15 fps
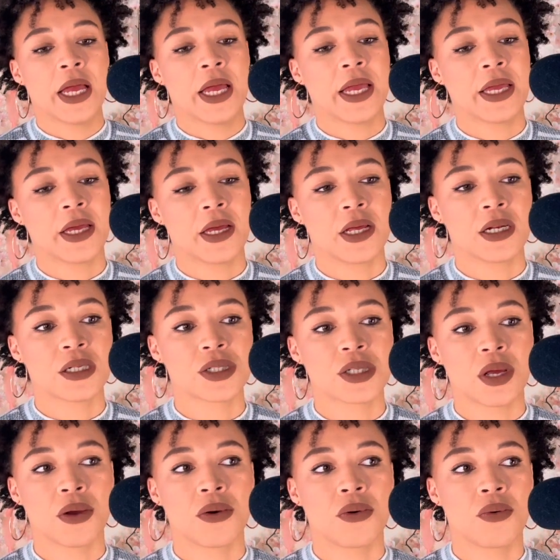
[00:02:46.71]
And
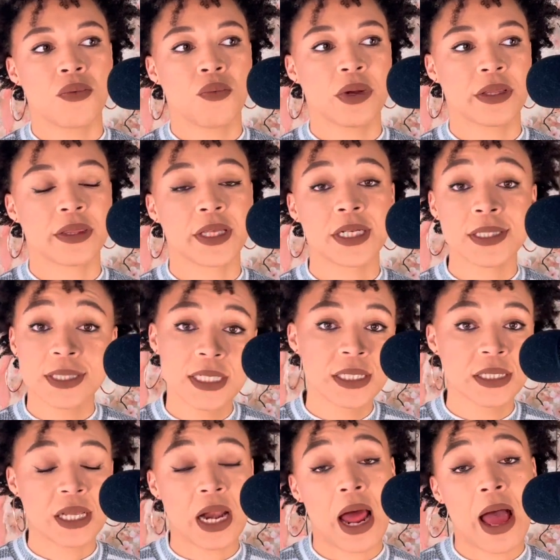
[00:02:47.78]
so with this
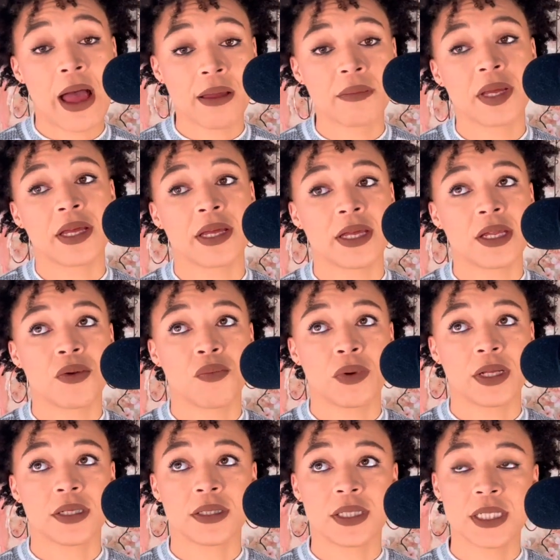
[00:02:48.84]
season that I'm in
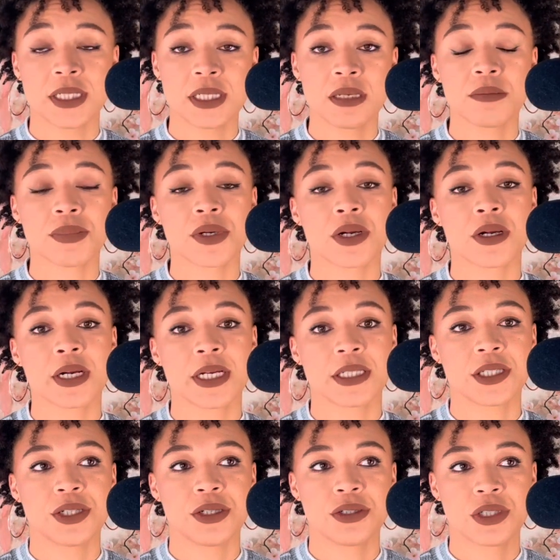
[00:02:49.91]
with December,
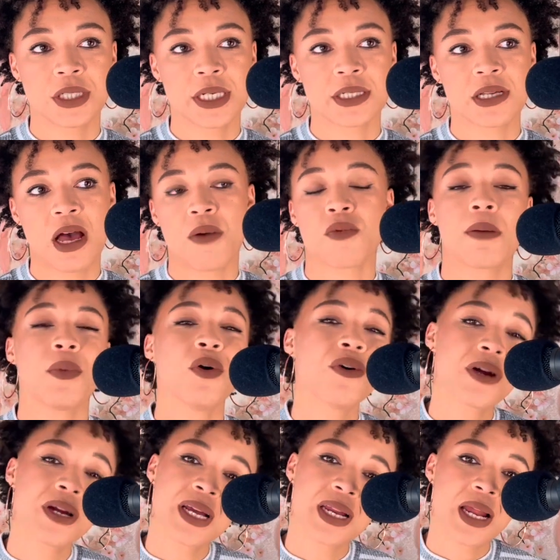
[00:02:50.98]
is usually a time where I'm
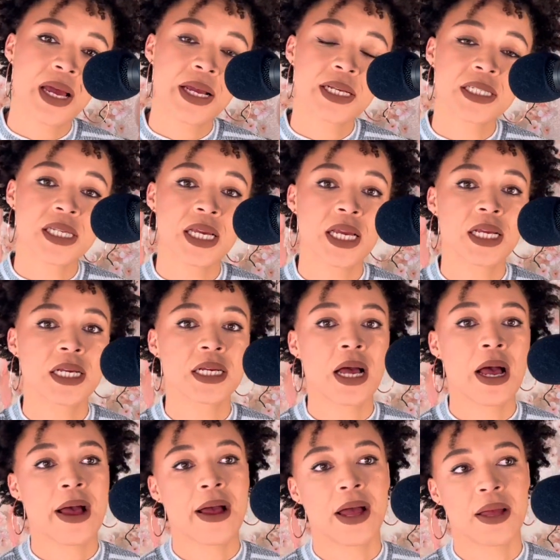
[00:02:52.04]
organizing.
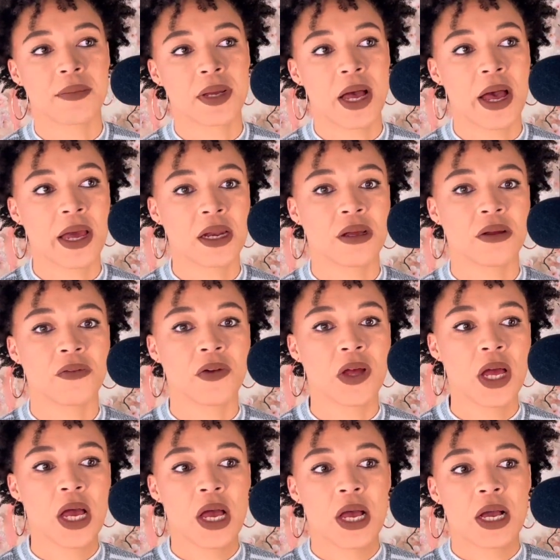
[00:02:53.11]
I'm kind
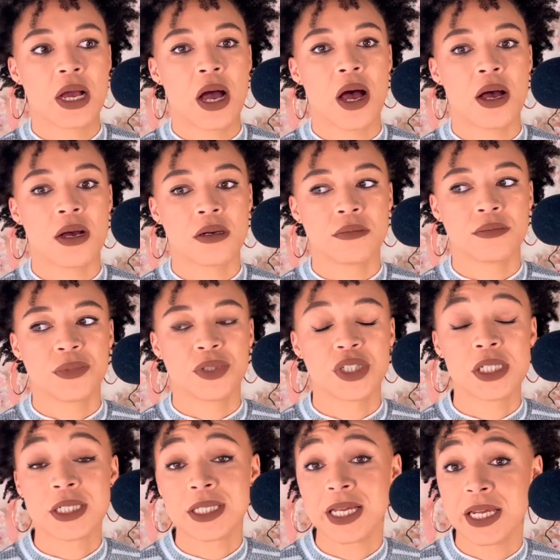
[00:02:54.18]
of
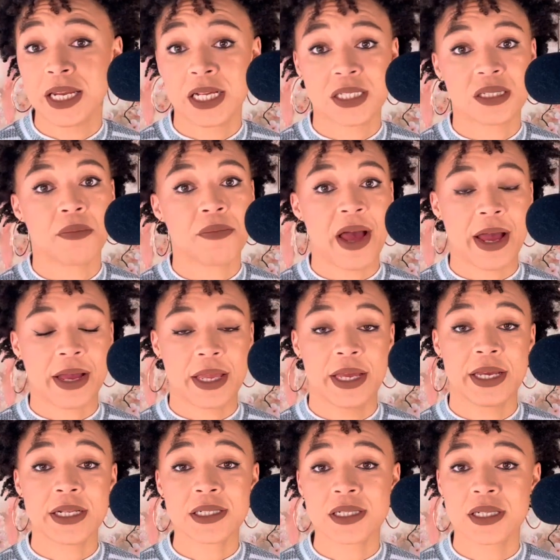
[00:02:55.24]
just getting some back
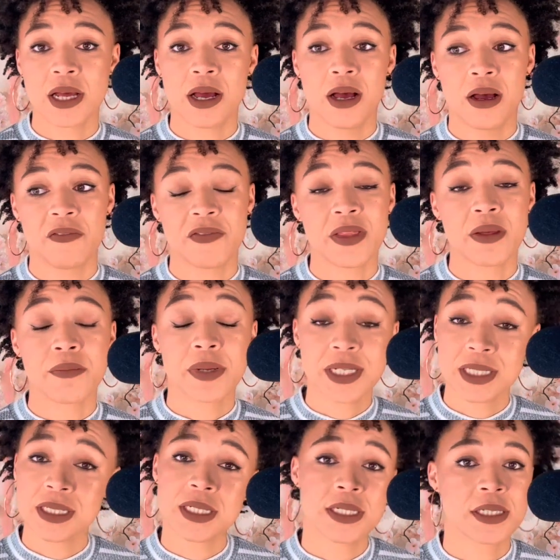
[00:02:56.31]
end of the
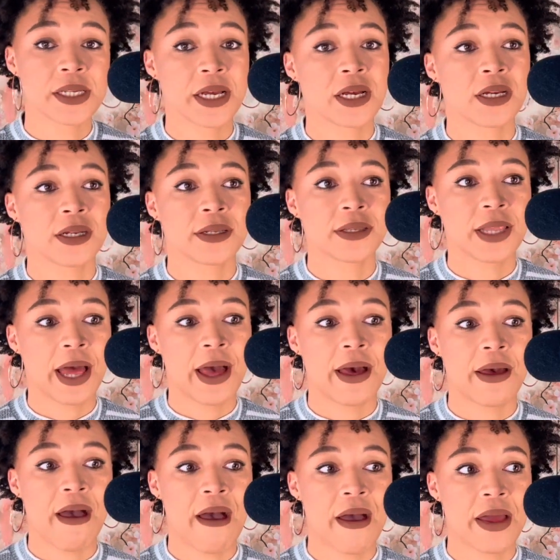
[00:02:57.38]
business done
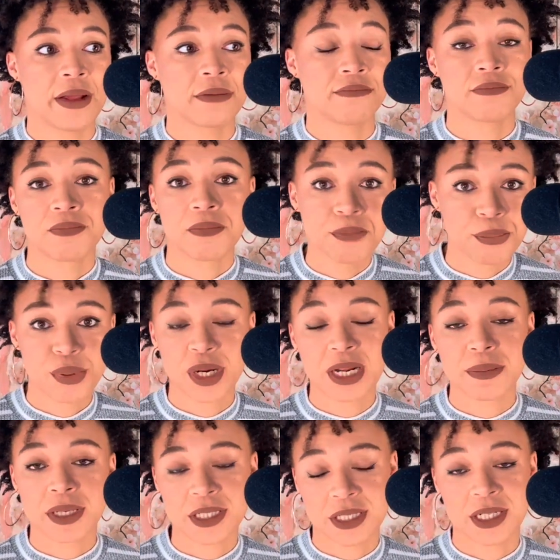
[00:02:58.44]
that I pretty
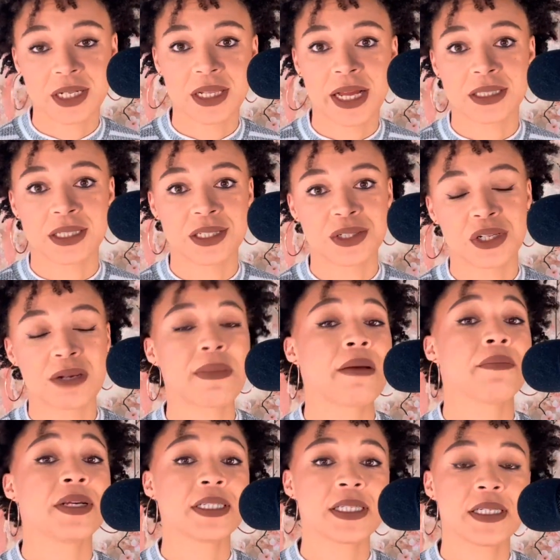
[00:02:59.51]
much neglected during my
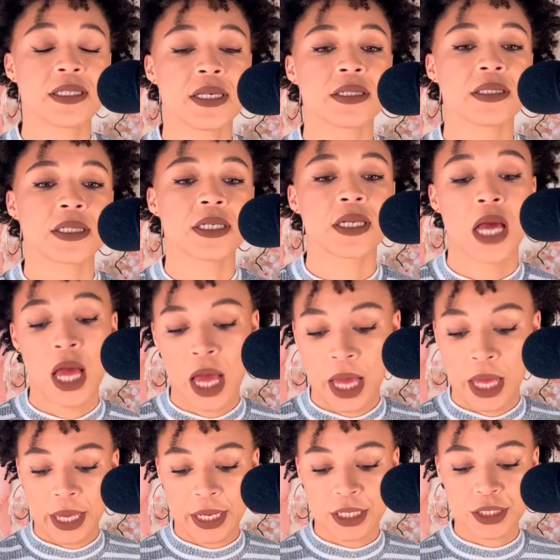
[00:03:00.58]
busy season.
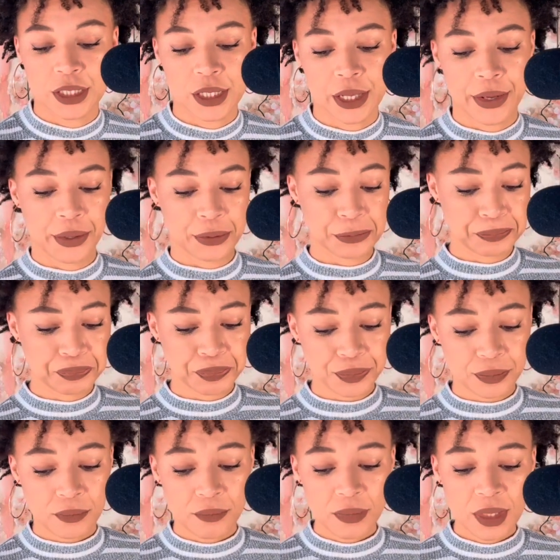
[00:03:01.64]
And so
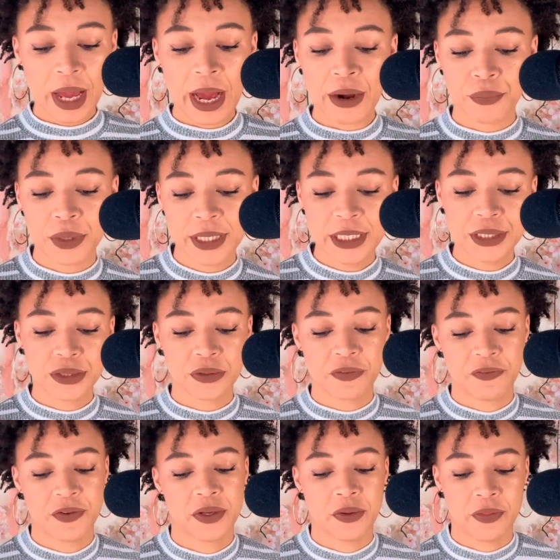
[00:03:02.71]
I really do
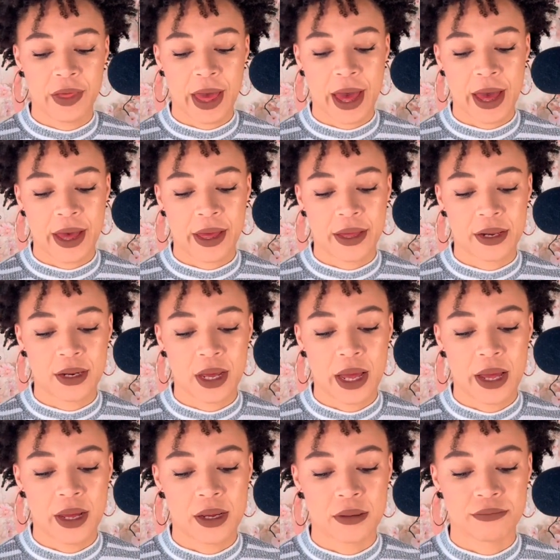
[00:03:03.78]
feel that
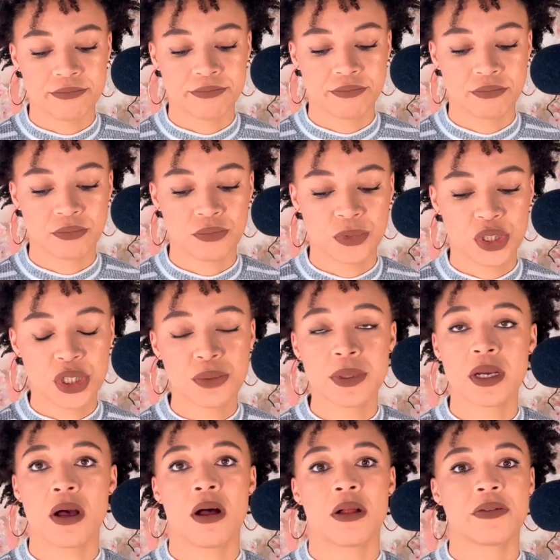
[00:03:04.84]

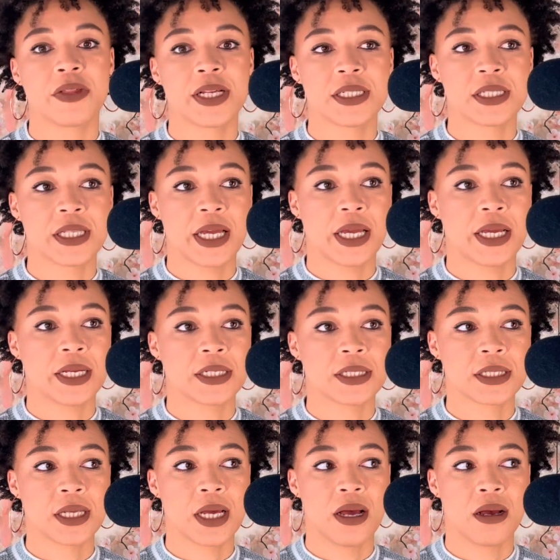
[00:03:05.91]
doing all of these
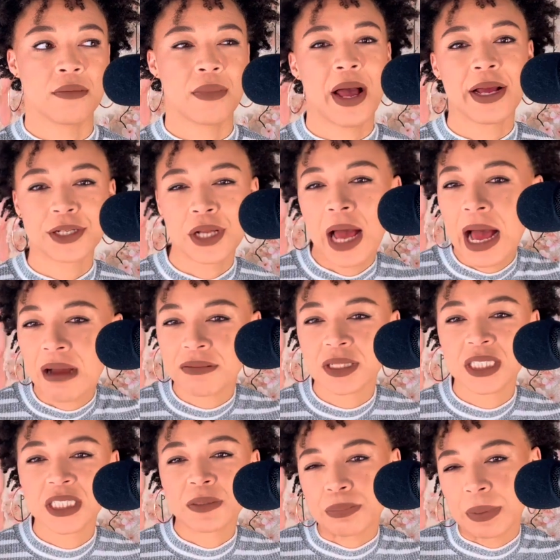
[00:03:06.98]
things, I'd have
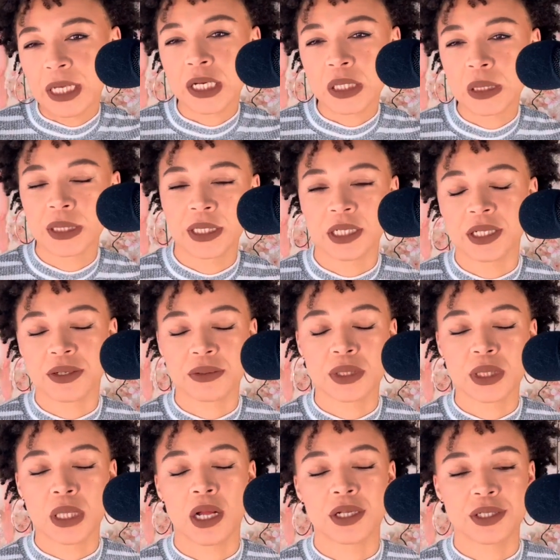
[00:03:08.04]
to sprinkle in a little
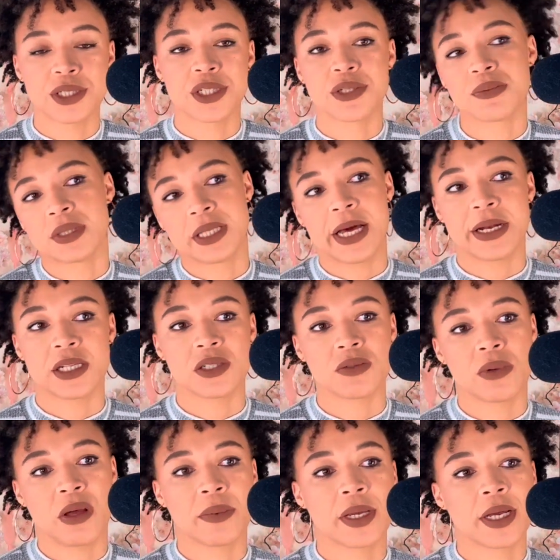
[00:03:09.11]
solitude with that as
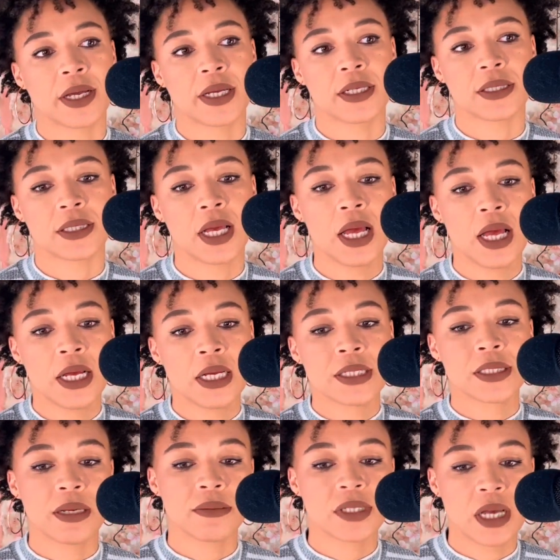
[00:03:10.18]
well, because
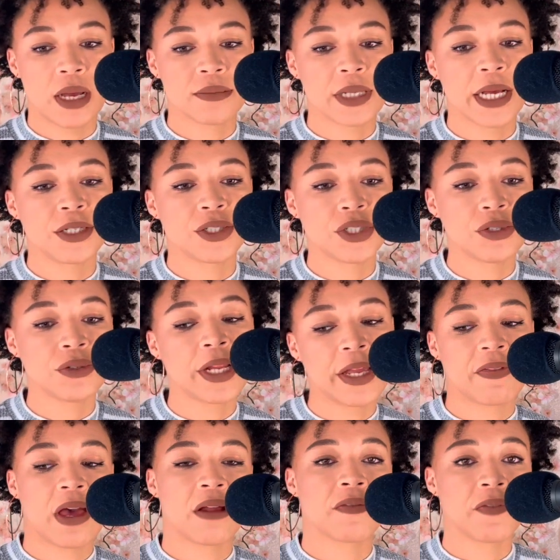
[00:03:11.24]
sometimes I do
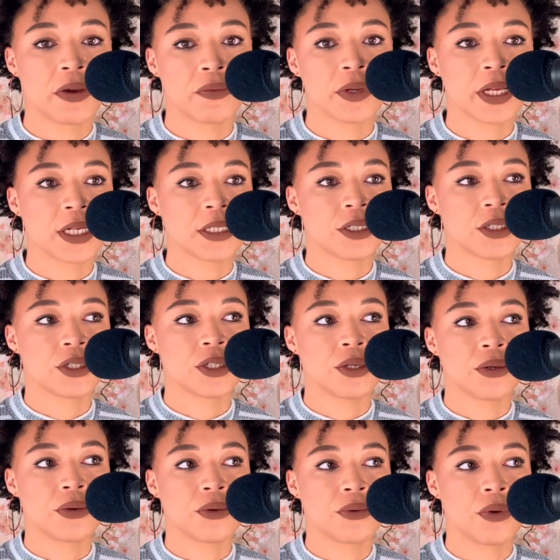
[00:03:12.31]
need that focus
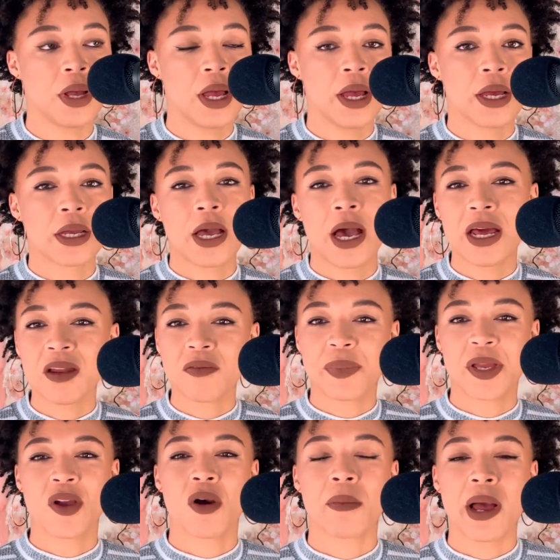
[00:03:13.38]
to kind of
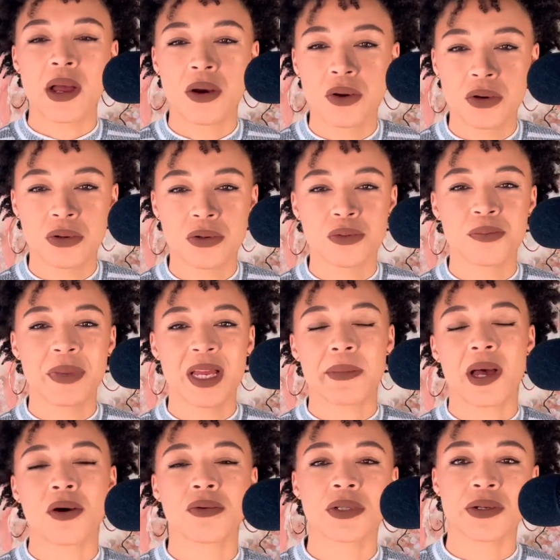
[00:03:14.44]
be on my own, be in
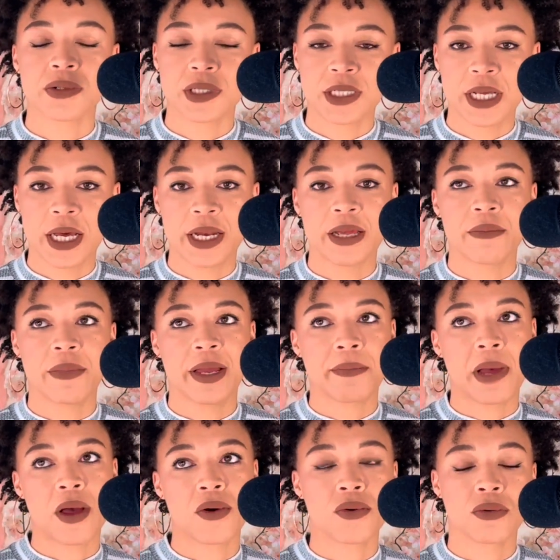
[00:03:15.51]
my own little setting, be in
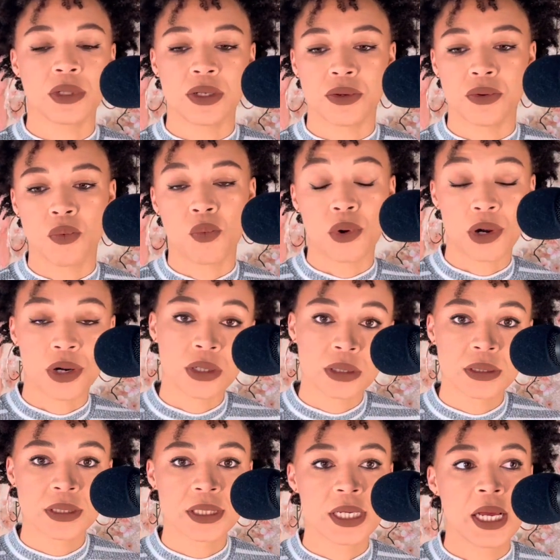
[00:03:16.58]
my own little
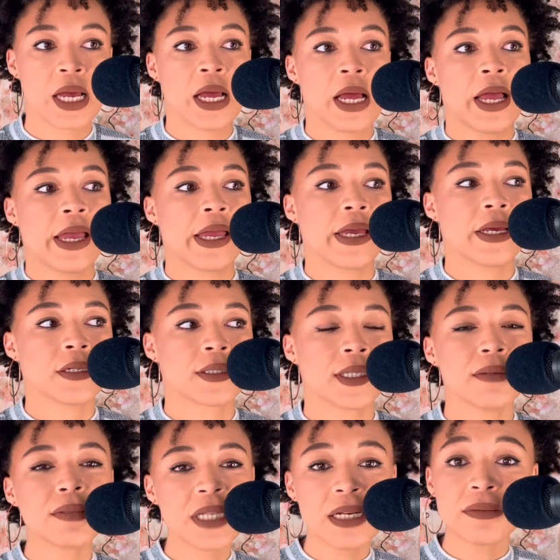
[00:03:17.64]
world. And
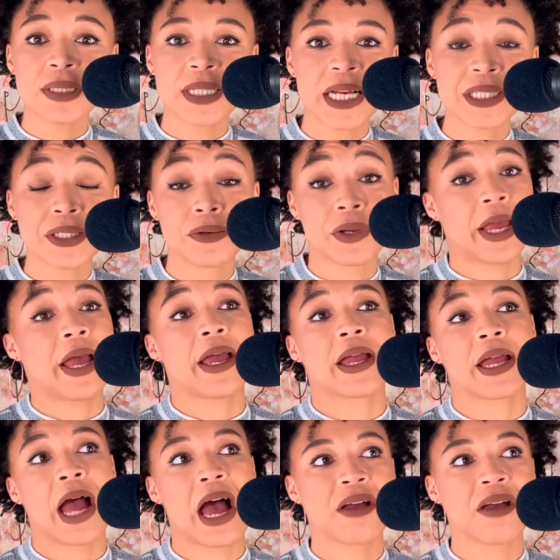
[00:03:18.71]
sometimes that's okay.